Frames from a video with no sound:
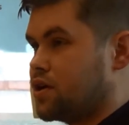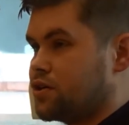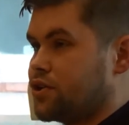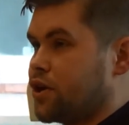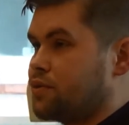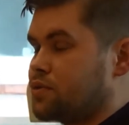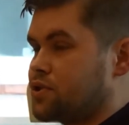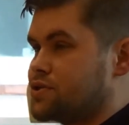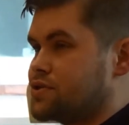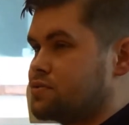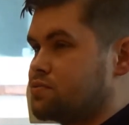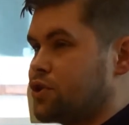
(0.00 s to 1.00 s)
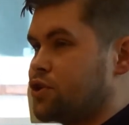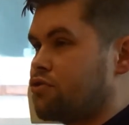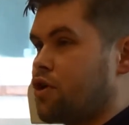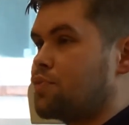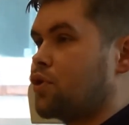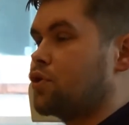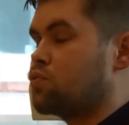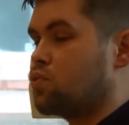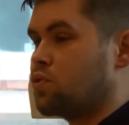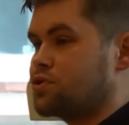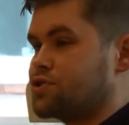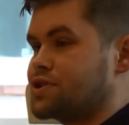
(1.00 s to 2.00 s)
You know, because when you grow up on a
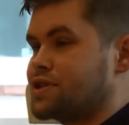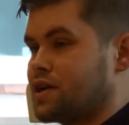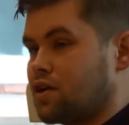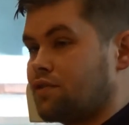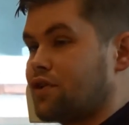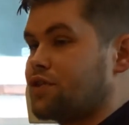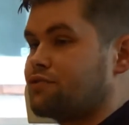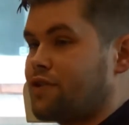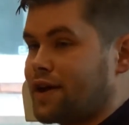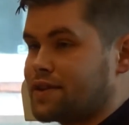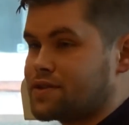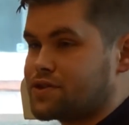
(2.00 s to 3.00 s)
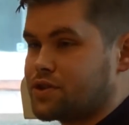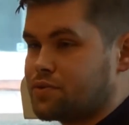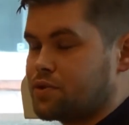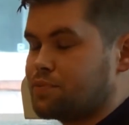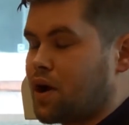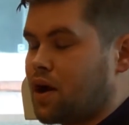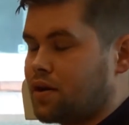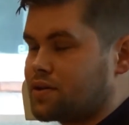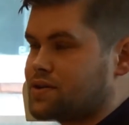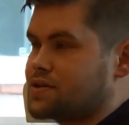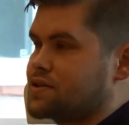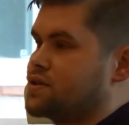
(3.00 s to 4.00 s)
ward, you see a lot of other friends who
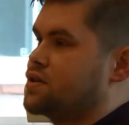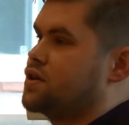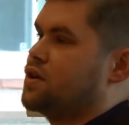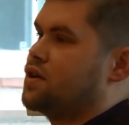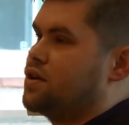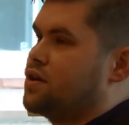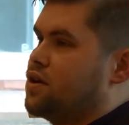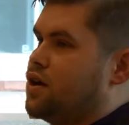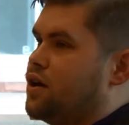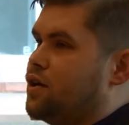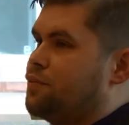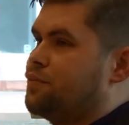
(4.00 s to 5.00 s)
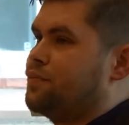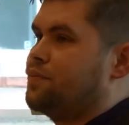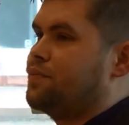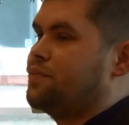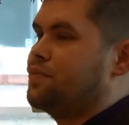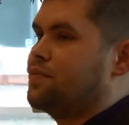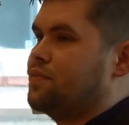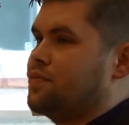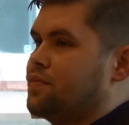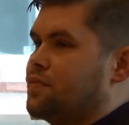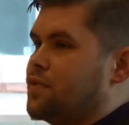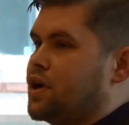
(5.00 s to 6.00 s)
pass. And
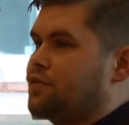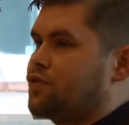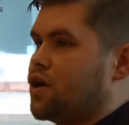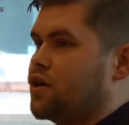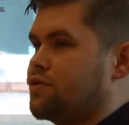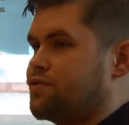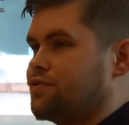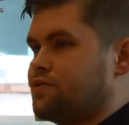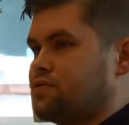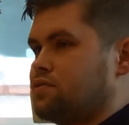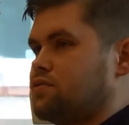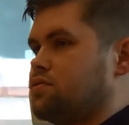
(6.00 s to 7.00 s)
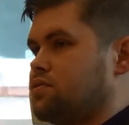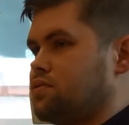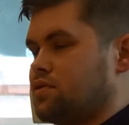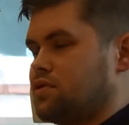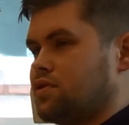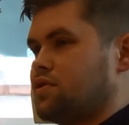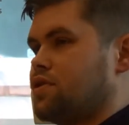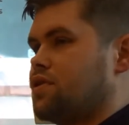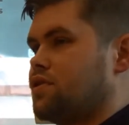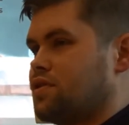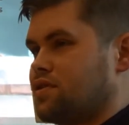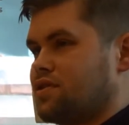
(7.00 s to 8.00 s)
I've kind of
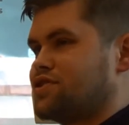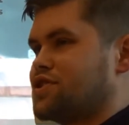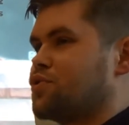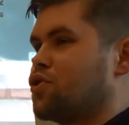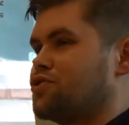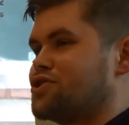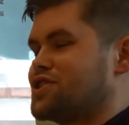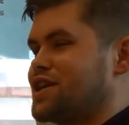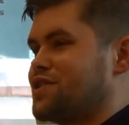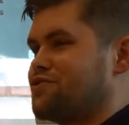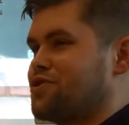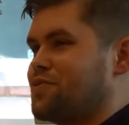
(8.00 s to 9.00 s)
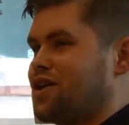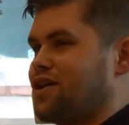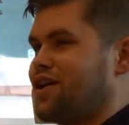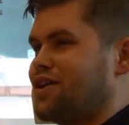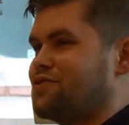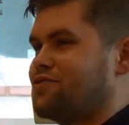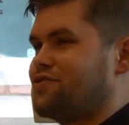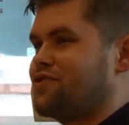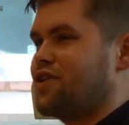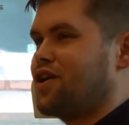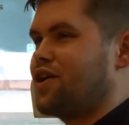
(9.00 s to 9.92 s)
subconsciously through my life